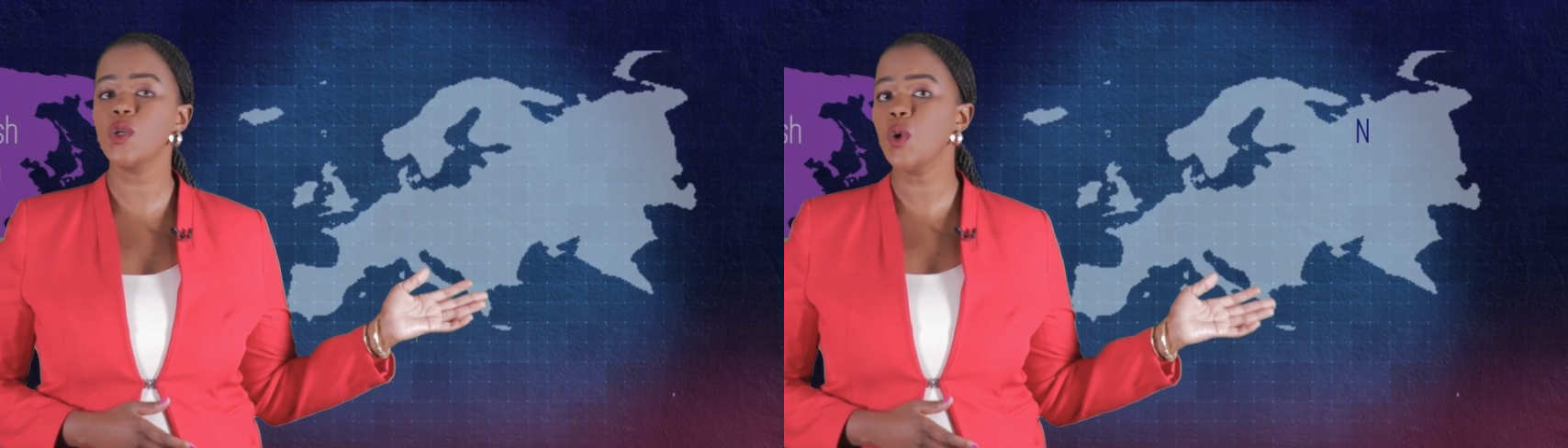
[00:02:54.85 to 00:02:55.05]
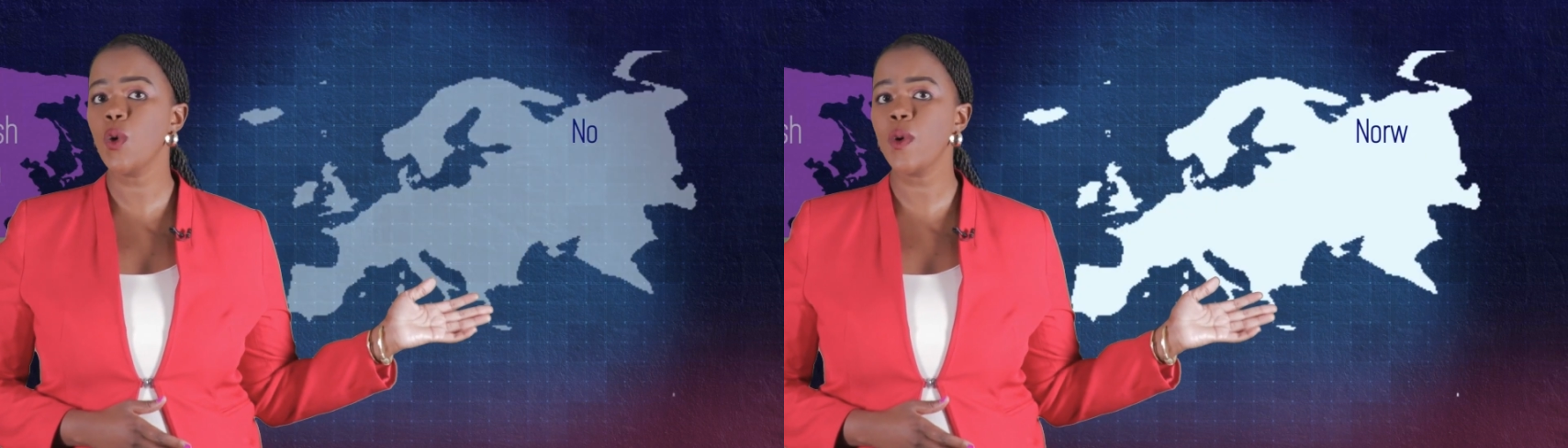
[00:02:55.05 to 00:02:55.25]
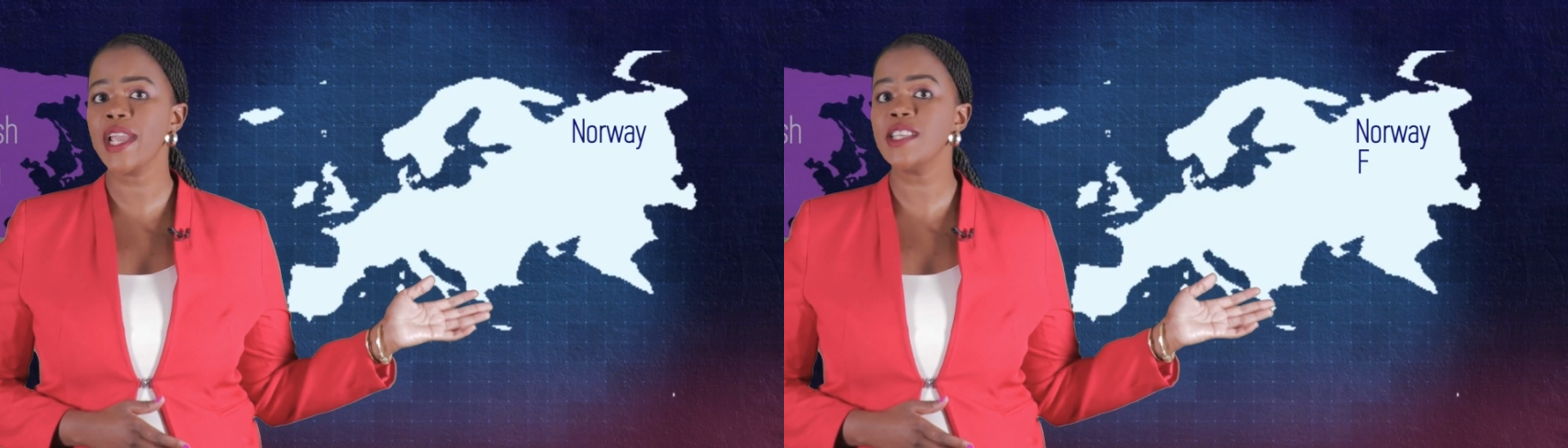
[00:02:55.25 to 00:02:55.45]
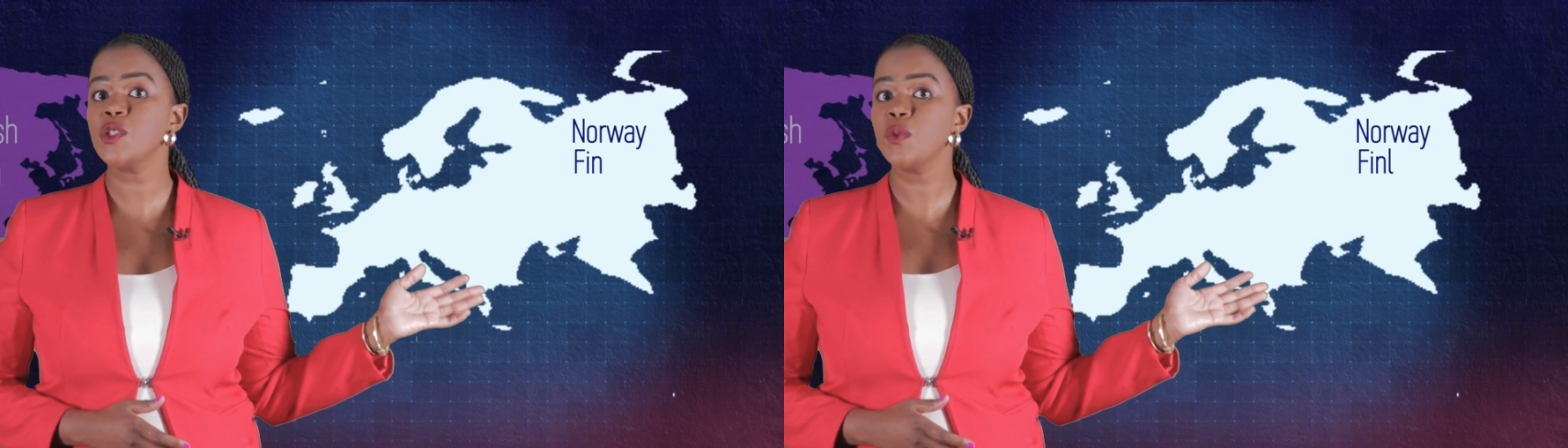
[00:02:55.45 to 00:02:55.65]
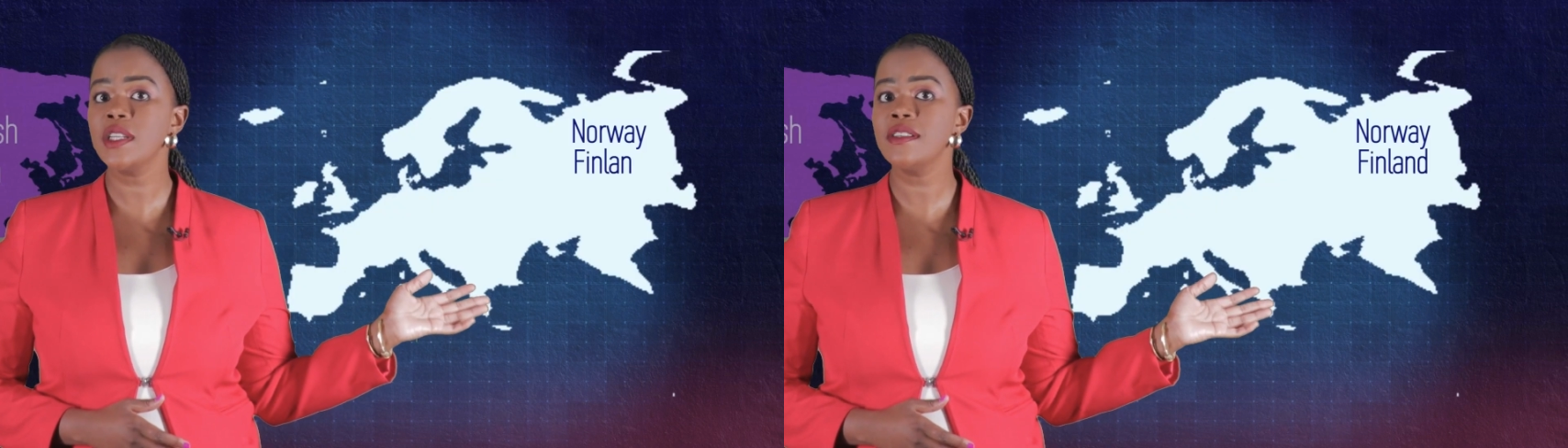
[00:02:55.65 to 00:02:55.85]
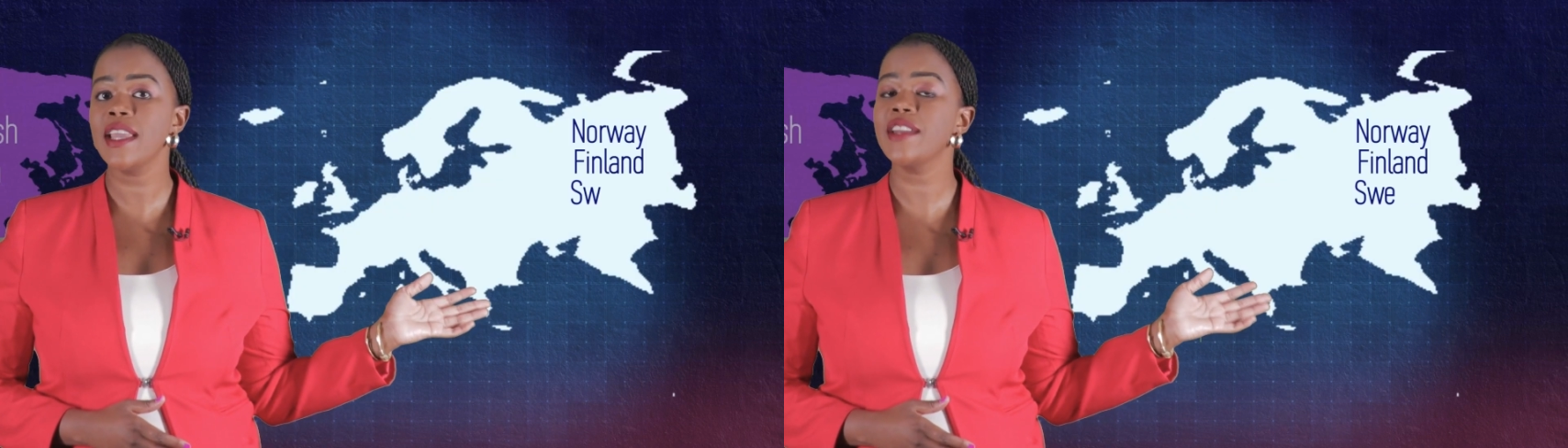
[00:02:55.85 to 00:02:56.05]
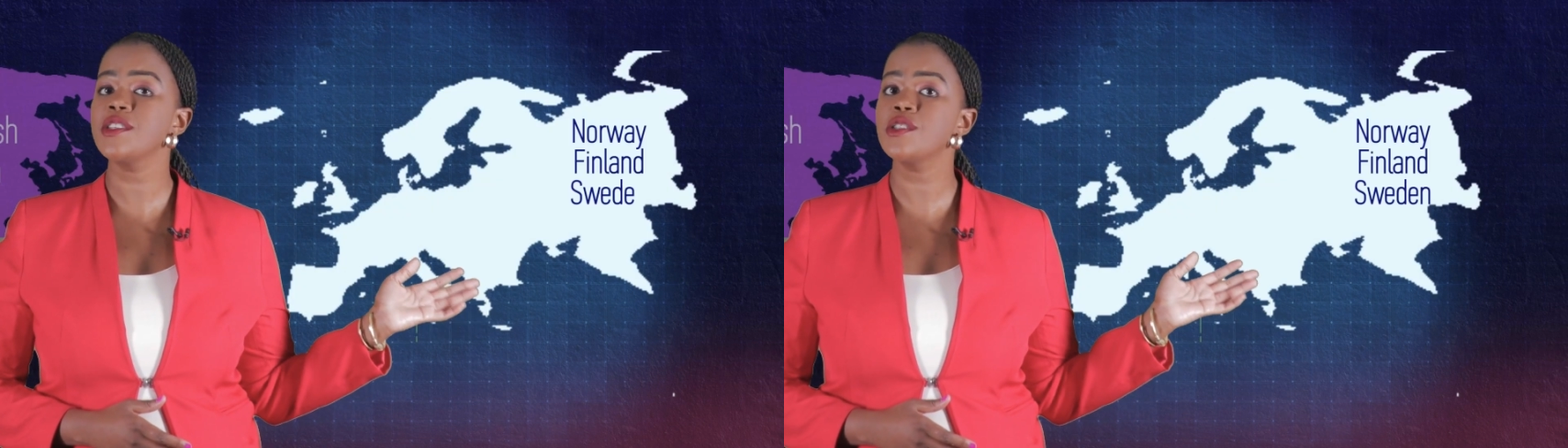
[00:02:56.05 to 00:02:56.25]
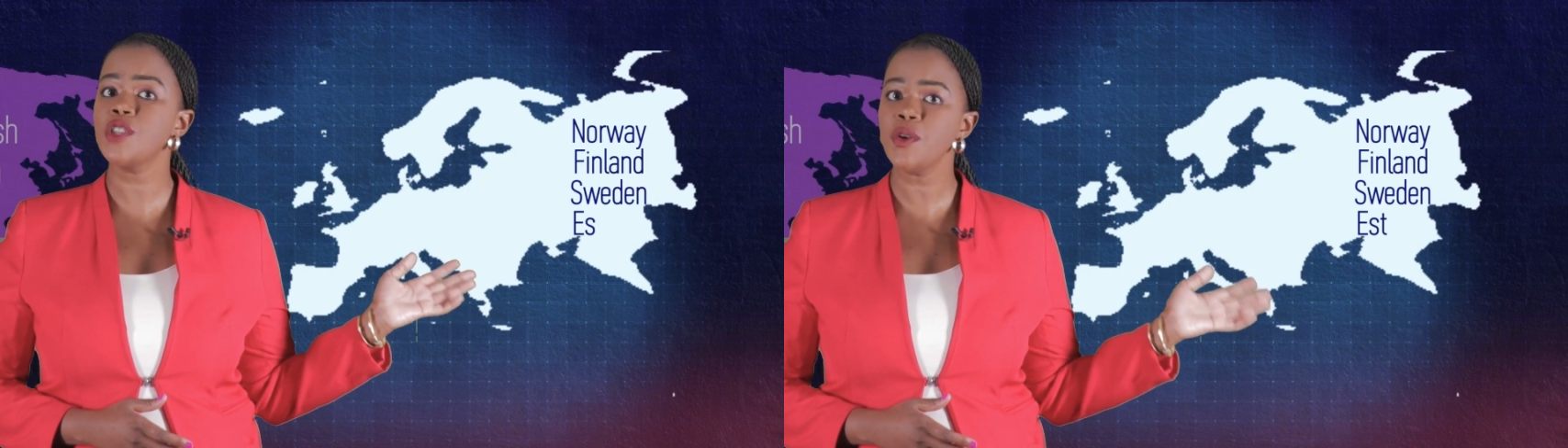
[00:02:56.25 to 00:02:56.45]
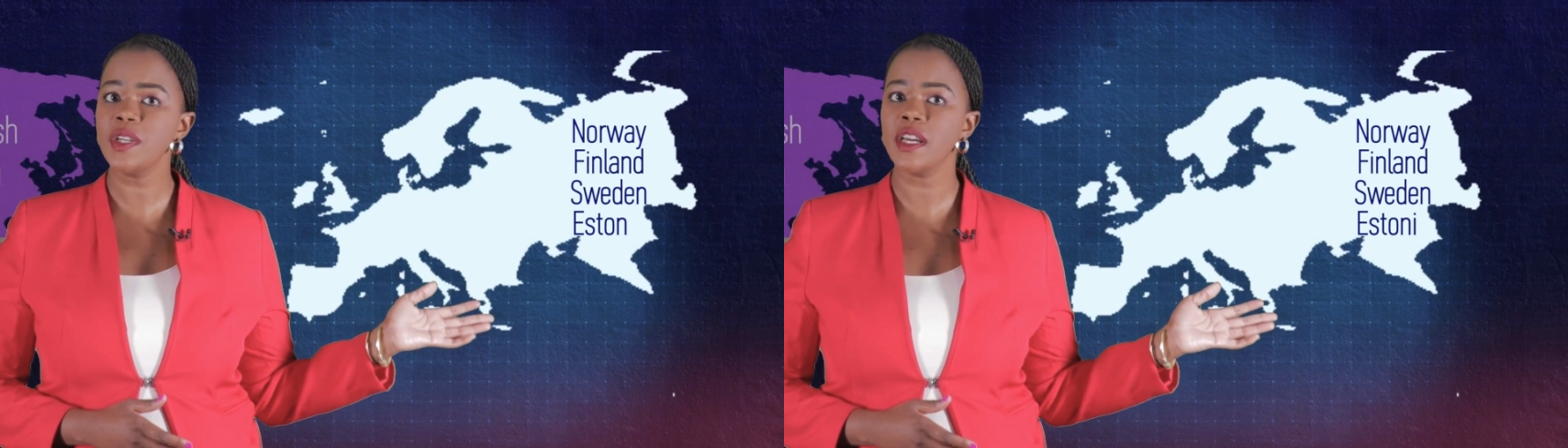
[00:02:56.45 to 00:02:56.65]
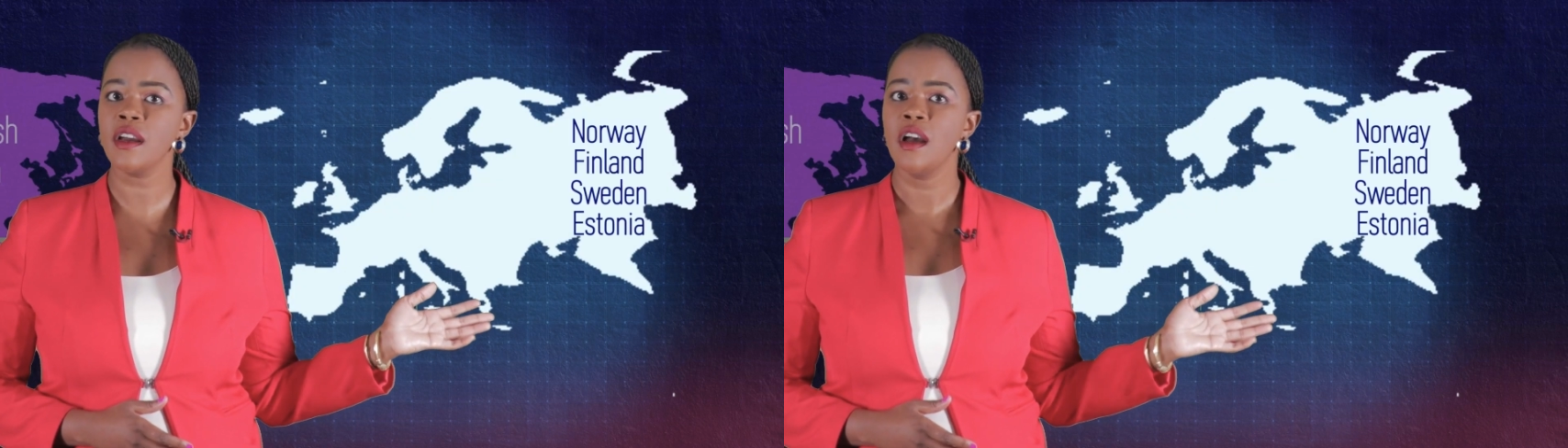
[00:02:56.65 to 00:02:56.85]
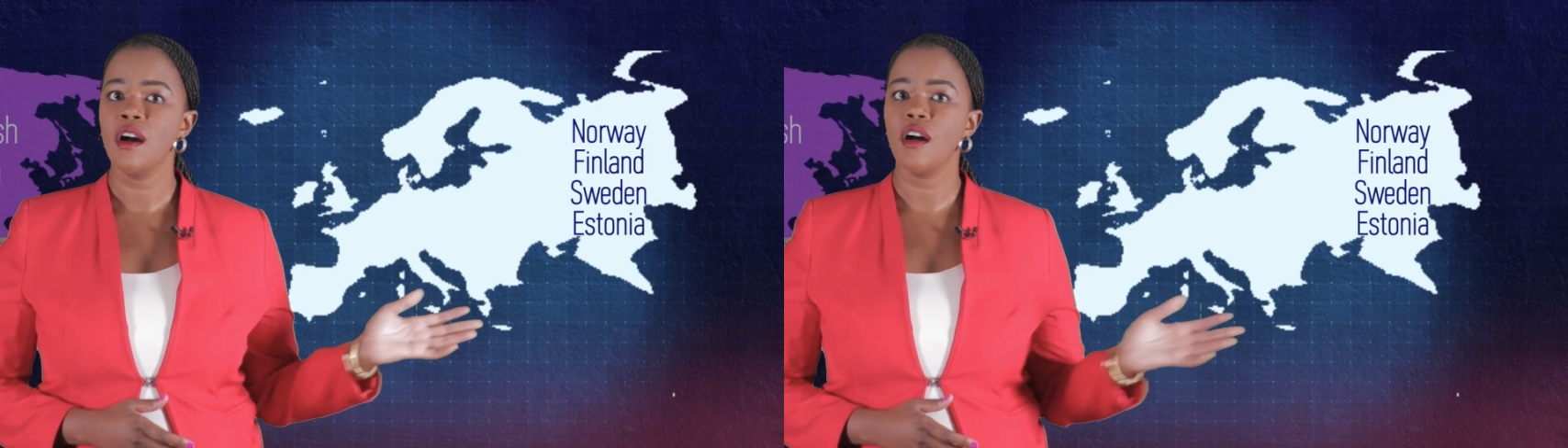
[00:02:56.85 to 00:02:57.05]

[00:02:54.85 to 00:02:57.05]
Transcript: Norway, Sweden and Estonia